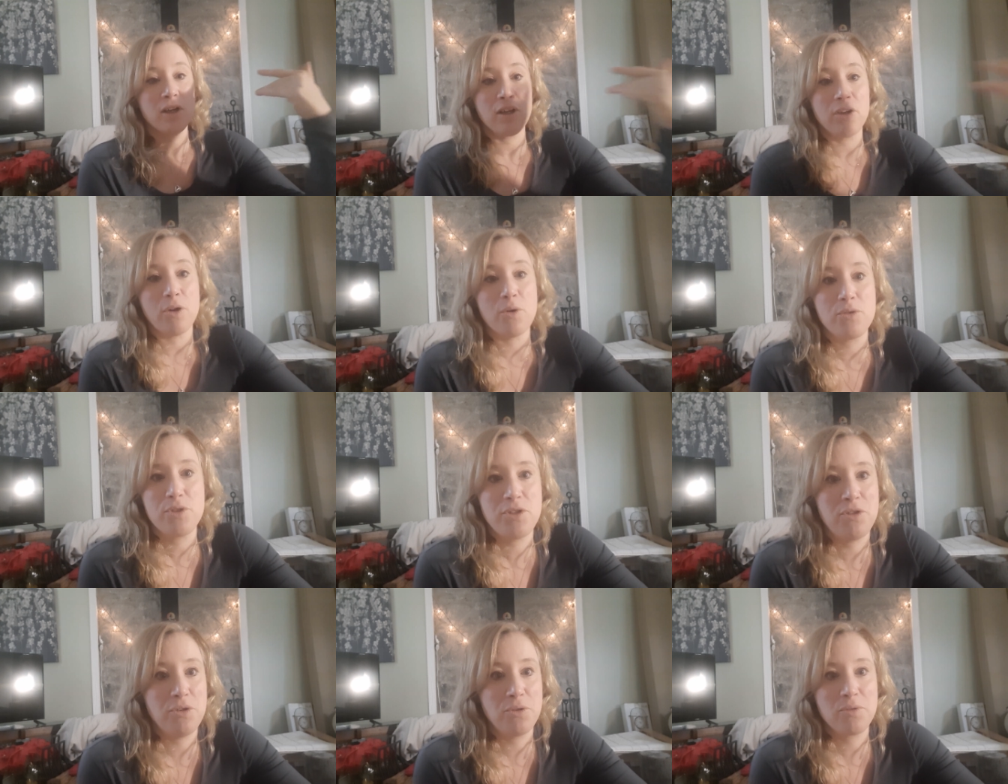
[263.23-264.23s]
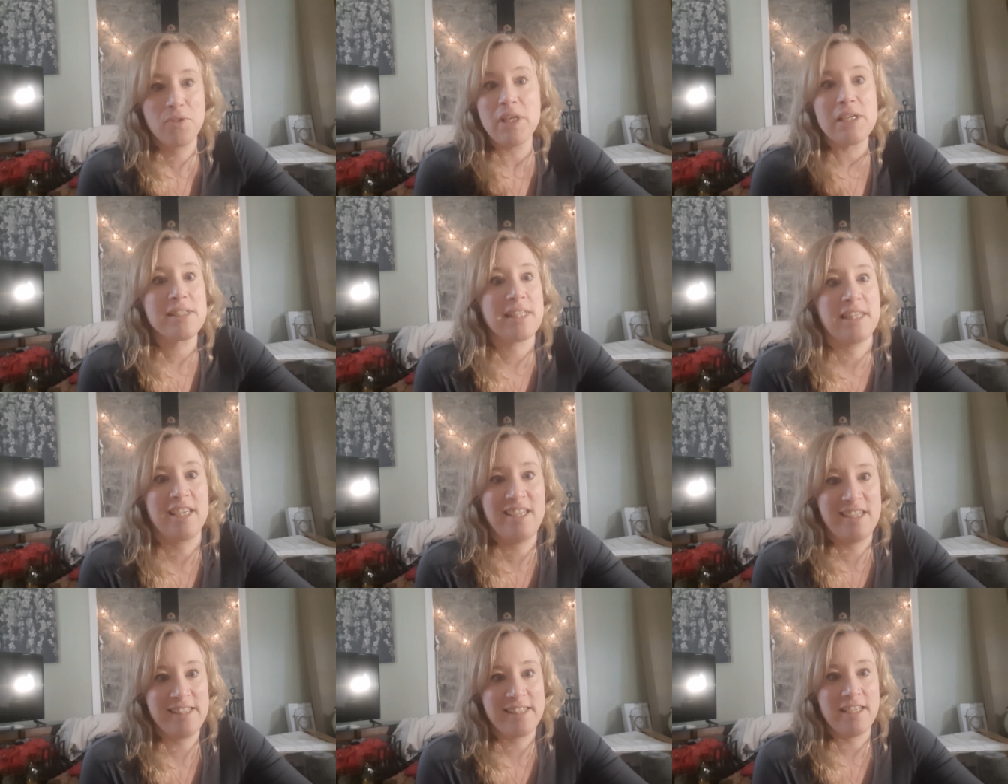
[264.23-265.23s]
can go to things that the
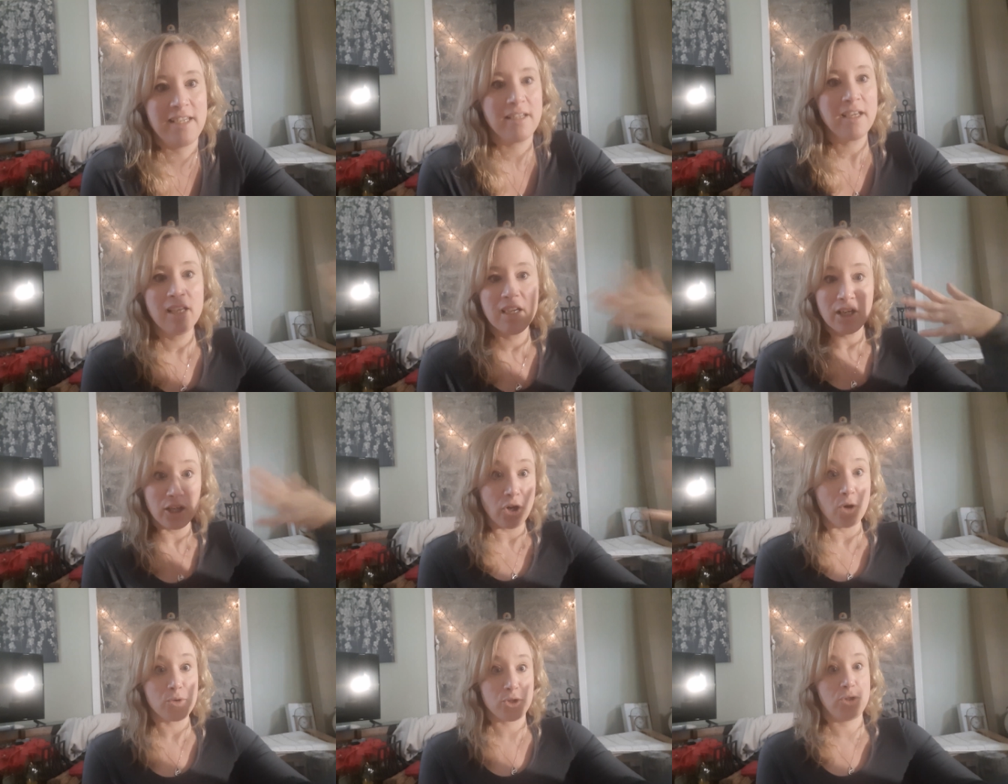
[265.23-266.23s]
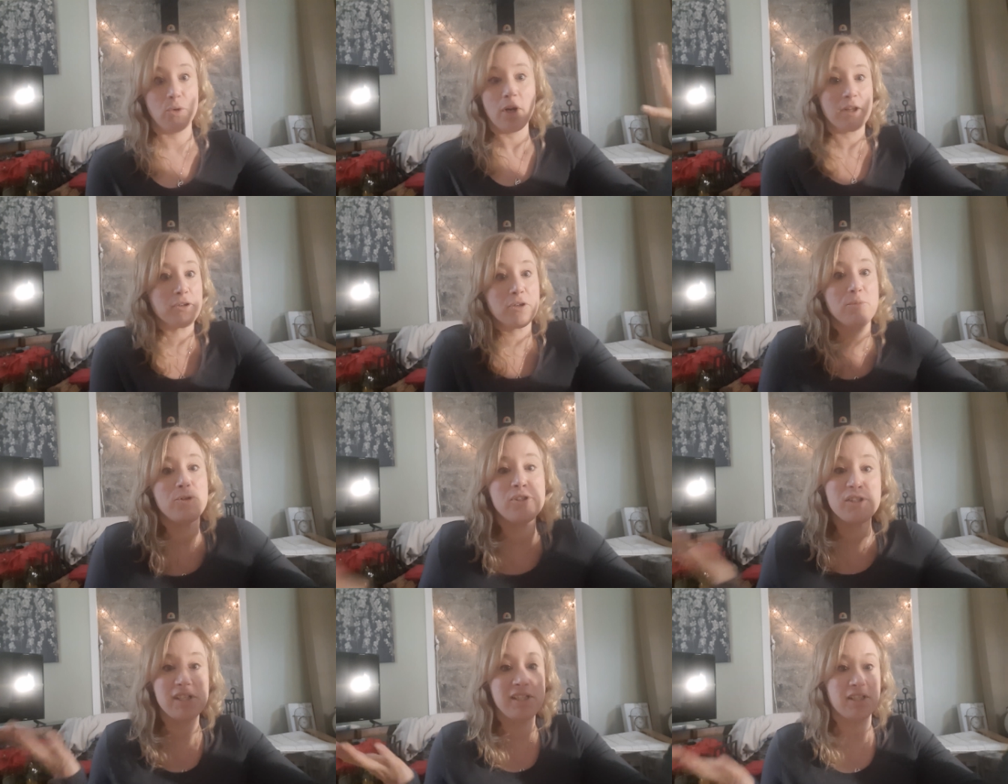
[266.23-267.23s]
kids need, can go to other
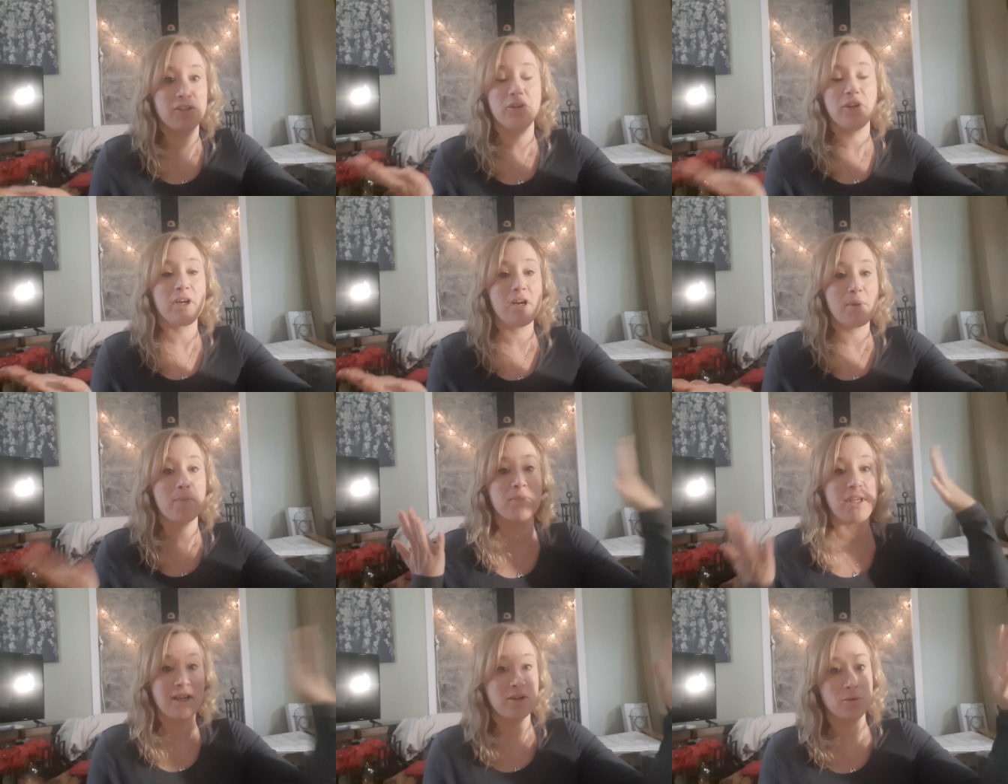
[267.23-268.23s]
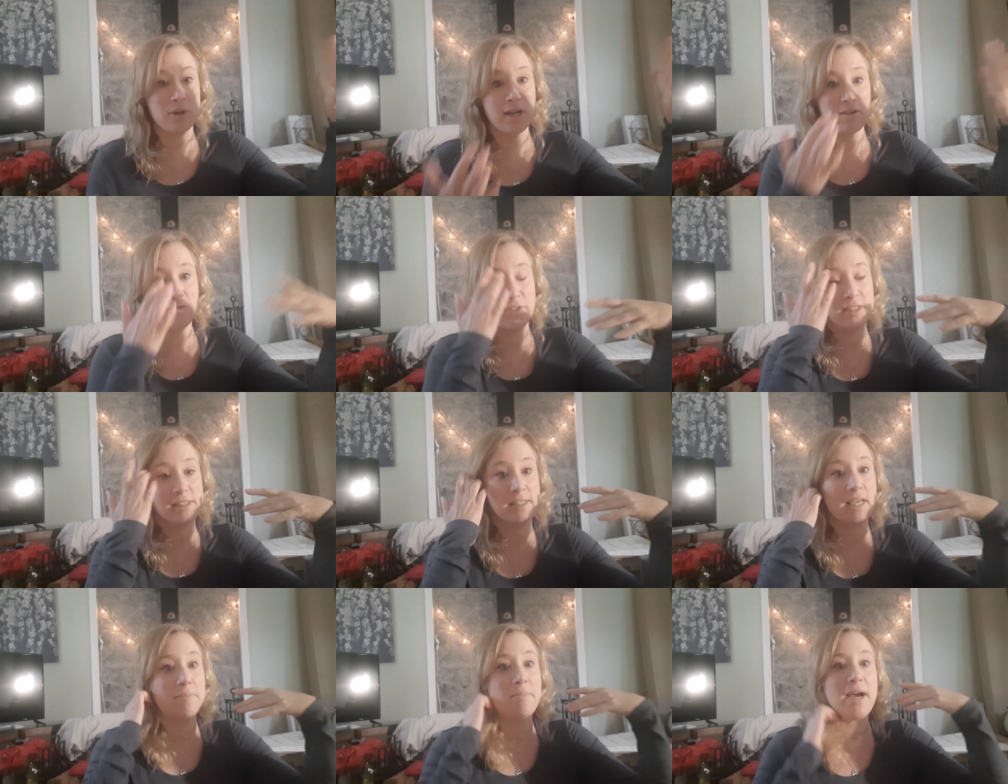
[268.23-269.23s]
emergencies that are going to come up that I don't know how to fix,
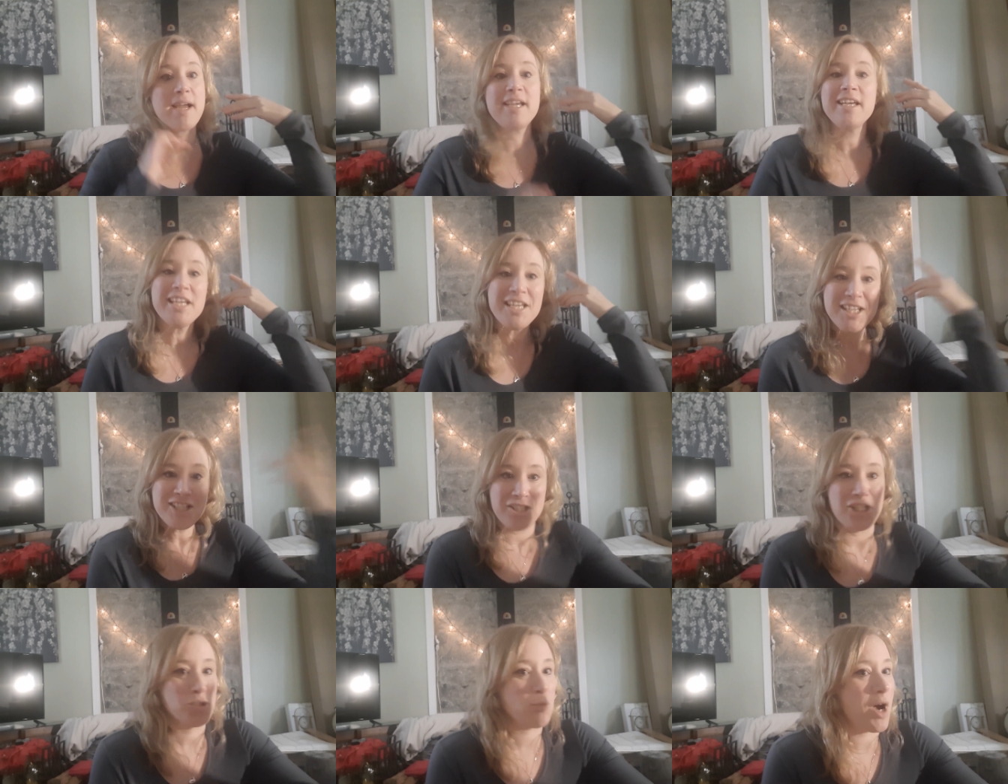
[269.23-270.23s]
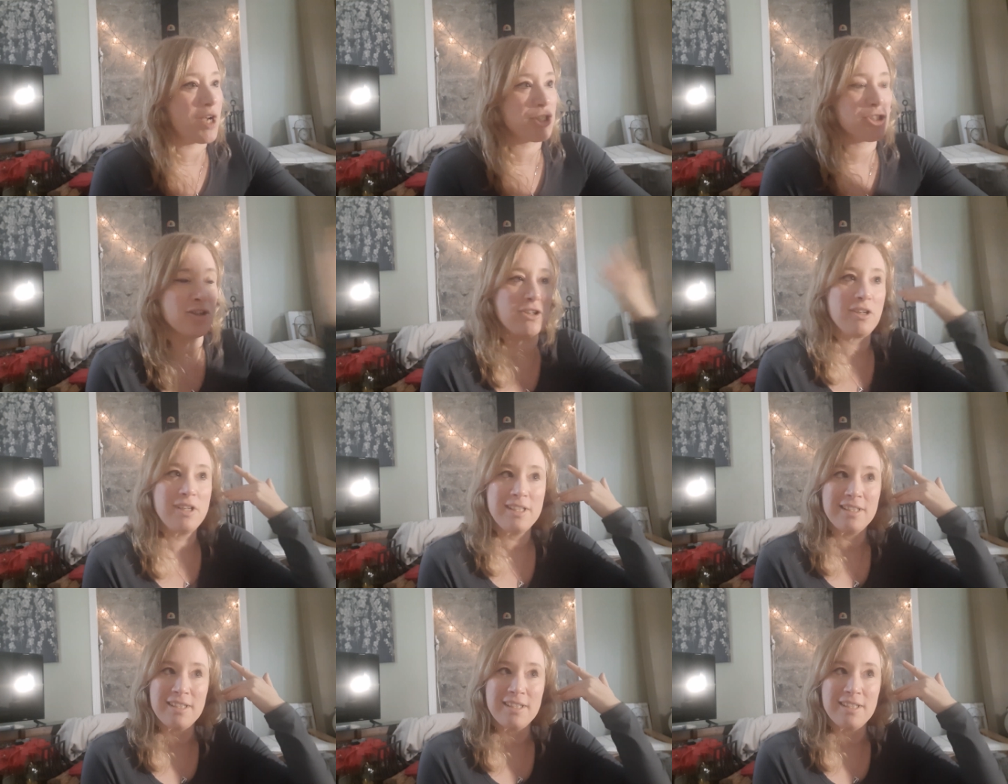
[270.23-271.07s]
like my dishwasher